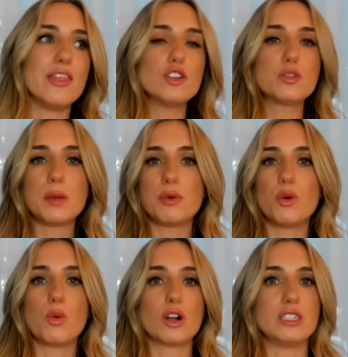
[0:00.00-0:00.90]
those people
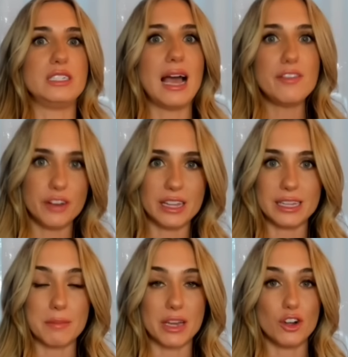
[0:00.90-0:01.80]
were definitely
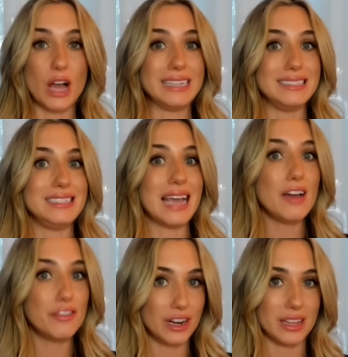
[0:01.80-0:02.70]
middle and
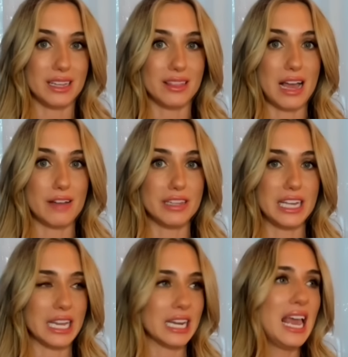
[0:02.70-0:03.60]
definitely
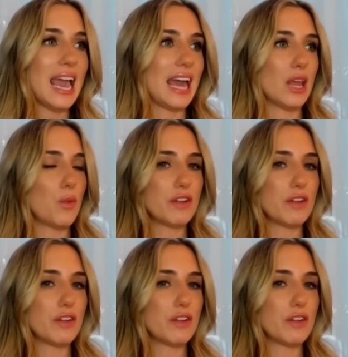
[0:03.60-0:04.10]
left-leaning. And it went